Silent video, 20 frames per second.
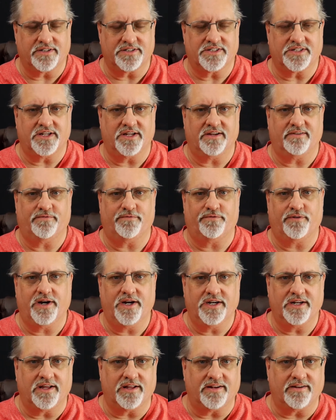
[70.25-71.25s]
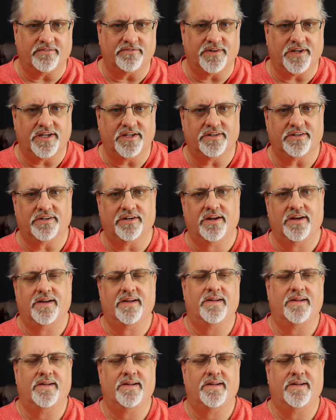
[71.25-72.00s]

It's a freight elevator.